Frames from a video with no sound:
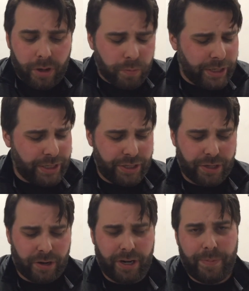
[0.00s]
we just
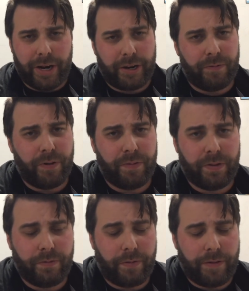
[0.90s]
started American
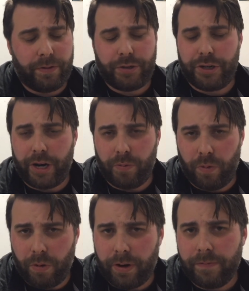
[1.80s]
Revolutionary
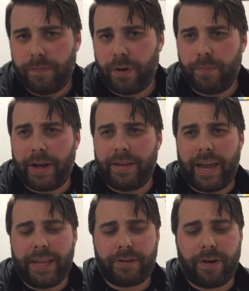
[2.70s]
War for my
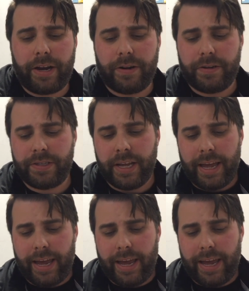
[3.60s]
8th graders,